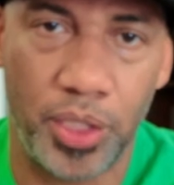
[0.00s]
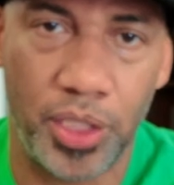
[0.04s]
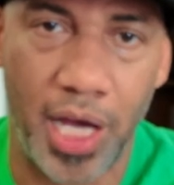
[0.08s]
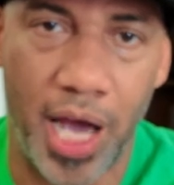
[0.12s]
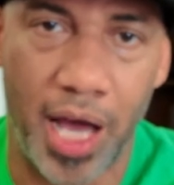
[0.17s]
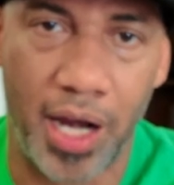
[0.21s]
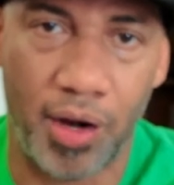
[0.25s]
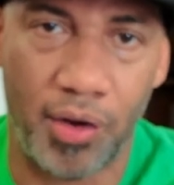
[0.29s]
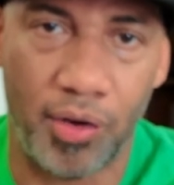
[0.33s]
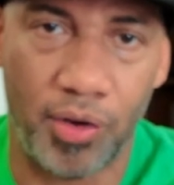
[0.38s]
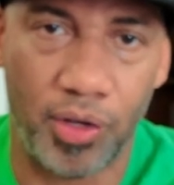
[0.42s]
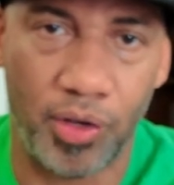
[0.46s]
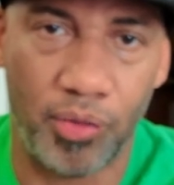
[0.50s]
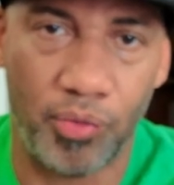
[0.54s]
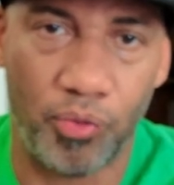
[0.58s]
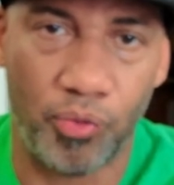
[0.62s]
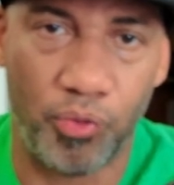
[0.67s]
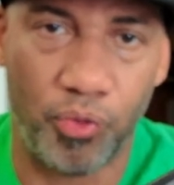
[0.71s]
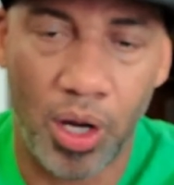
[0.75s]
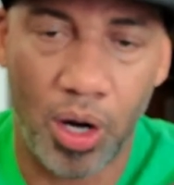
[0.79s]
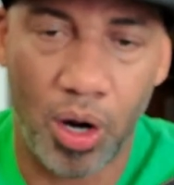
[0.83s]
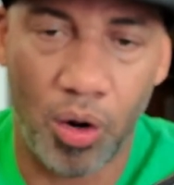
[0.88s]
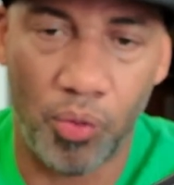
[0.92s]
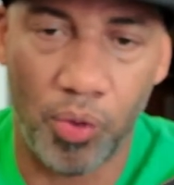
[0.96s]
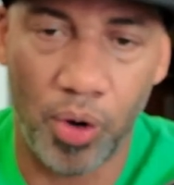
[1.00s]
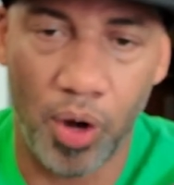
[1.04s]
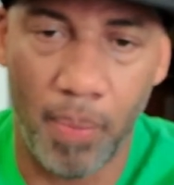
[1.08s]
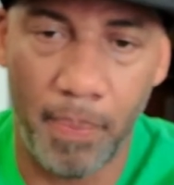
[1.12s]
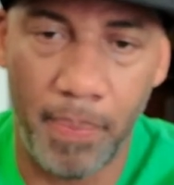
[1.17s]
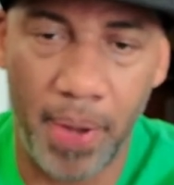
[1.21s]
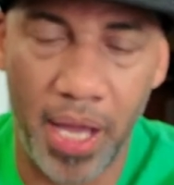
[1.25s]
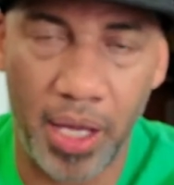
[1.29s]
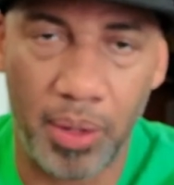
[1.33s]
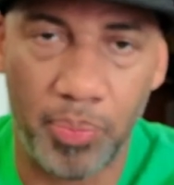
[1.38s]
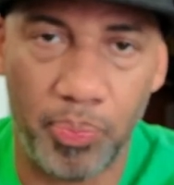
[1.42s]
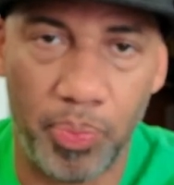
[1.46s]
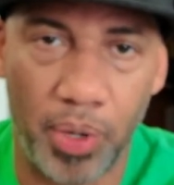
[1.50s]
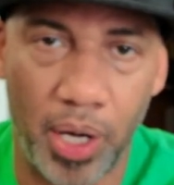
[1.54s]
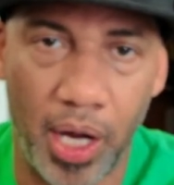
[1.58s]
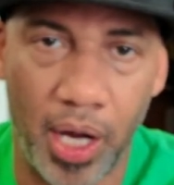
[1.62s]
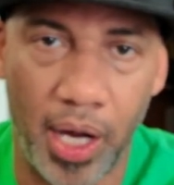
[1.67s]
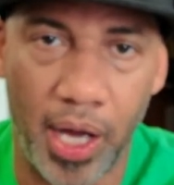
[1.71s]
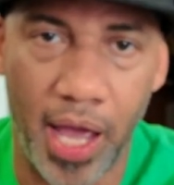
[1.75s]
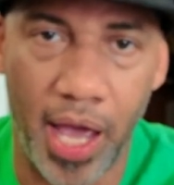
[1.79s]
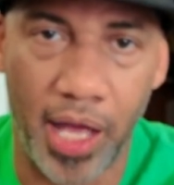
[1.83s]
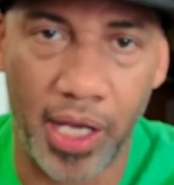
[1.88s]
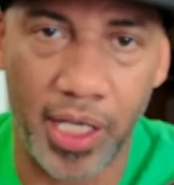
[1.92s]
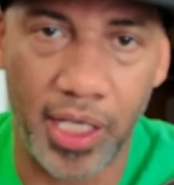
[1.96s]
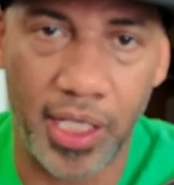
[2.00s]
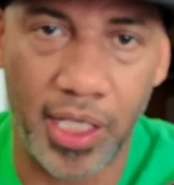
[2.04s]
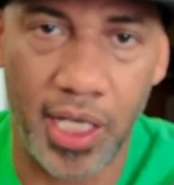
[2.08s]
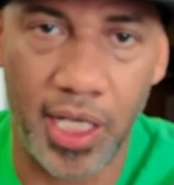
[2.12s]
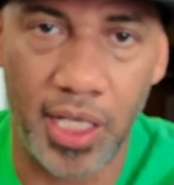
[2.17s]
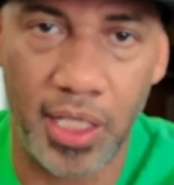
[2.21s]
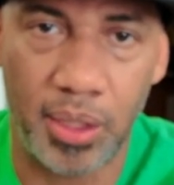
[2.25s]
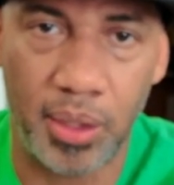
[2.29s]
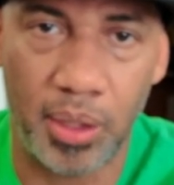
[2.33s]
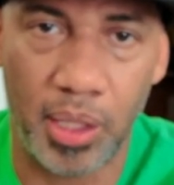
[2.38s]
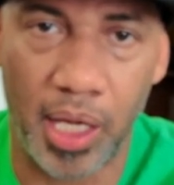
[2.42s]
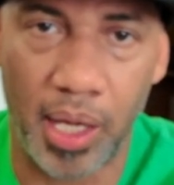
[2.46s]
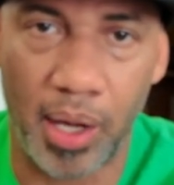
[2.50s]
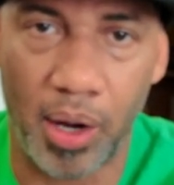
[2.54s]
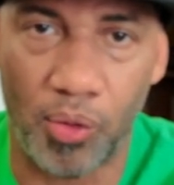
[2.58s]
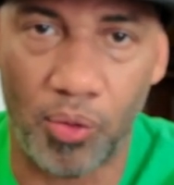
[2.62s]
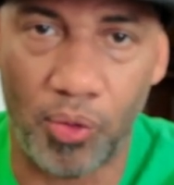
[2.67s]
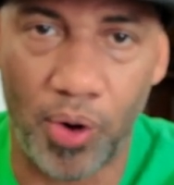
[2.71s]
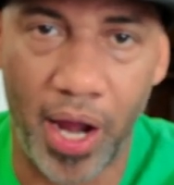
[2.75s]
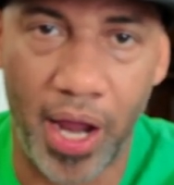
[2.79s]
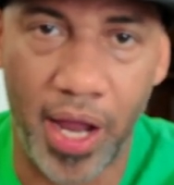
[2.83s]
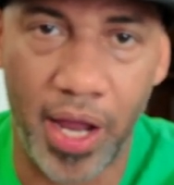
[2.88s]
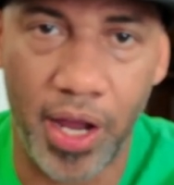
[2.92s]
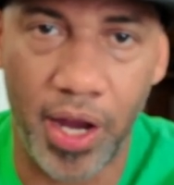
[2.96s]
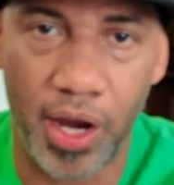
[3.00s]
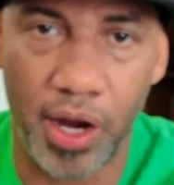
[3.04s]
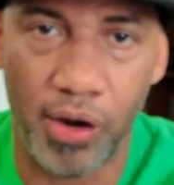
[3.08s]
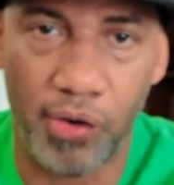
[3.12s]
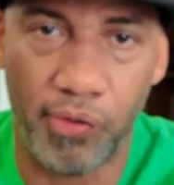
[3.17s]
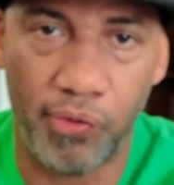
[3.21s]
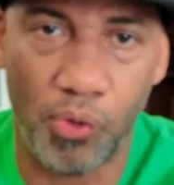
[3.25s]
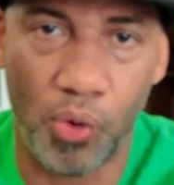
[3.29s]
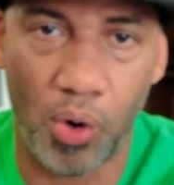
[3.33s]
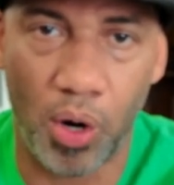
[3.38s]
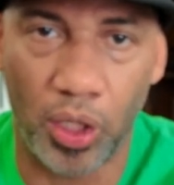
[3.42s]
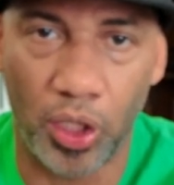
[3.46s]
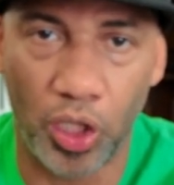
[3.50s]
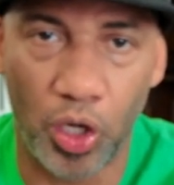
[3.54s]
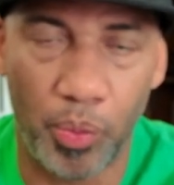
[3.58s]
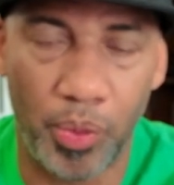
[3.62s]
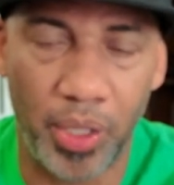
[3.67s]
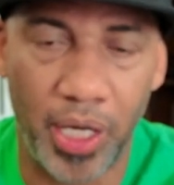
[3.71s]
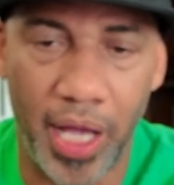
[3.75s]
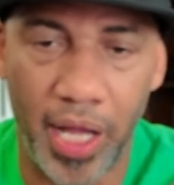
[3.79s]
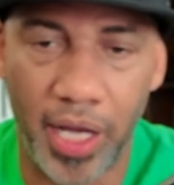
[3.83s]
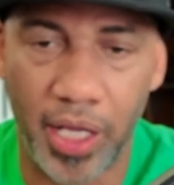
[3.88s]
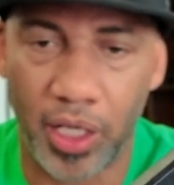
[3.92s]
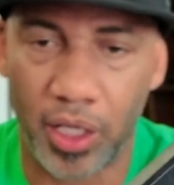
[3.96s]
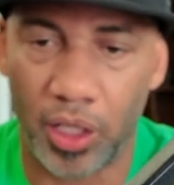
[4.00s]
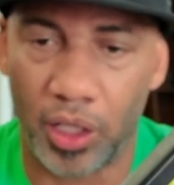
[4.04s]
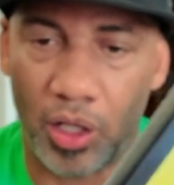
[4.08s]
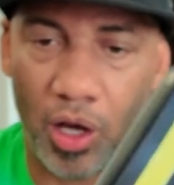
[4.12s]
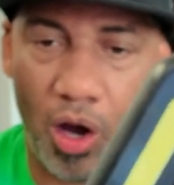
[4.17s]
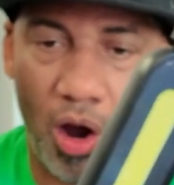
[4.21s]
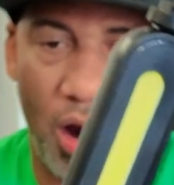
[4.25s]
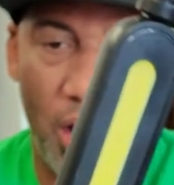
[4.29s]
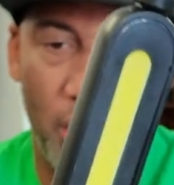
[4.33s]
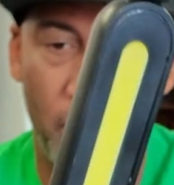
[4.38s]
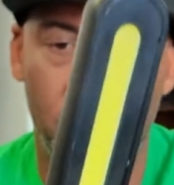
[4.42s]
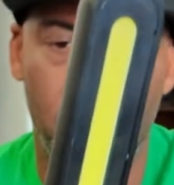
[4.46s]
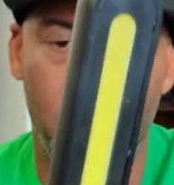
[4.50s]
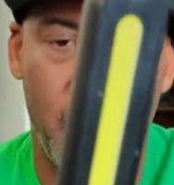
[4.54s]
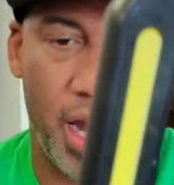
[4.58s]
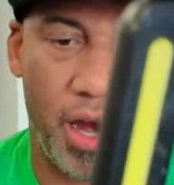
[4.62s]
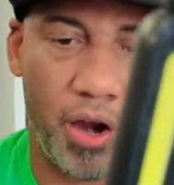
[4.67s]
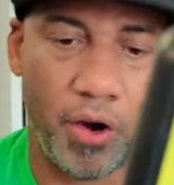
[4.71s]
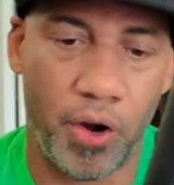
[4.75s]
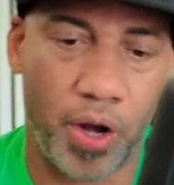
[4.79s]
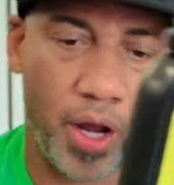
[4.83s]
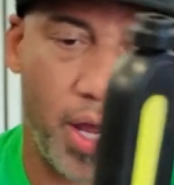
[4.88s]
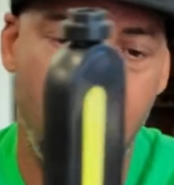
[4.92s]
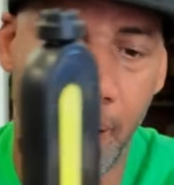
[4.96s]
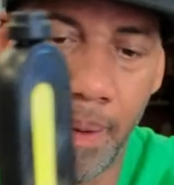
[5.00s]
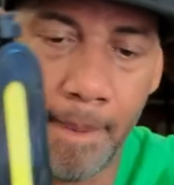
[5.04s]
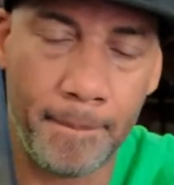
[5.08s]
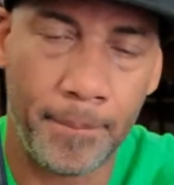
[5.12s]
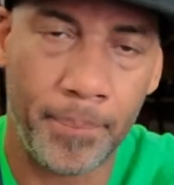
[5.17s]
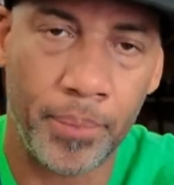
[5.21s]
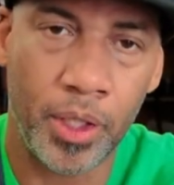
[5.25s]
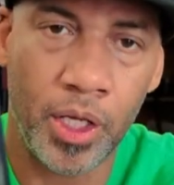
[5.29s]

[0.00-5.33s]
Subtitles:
You got a real big LED array here for illuminating a large area.